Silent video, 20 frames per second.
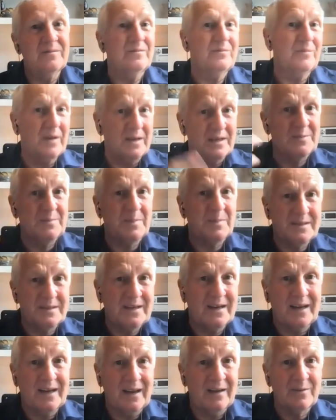when it's
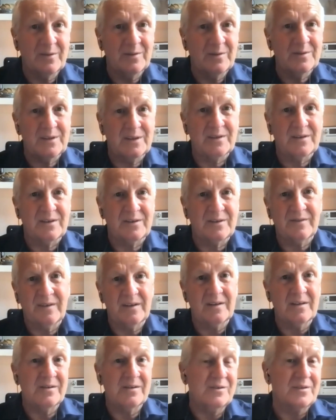particularly outdoors, of course,
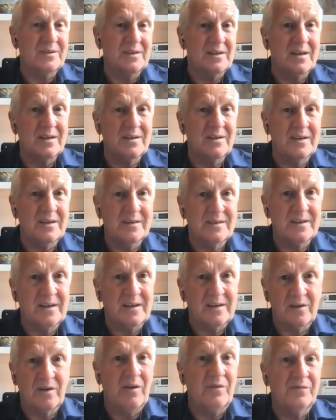rather than just an
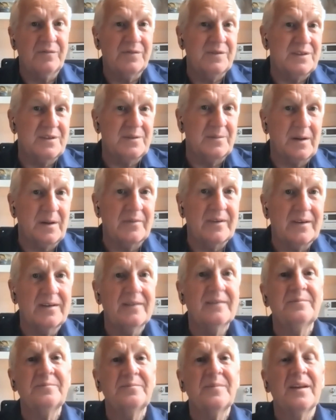internal conference or whatever.
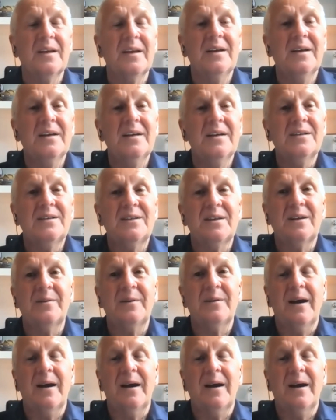So,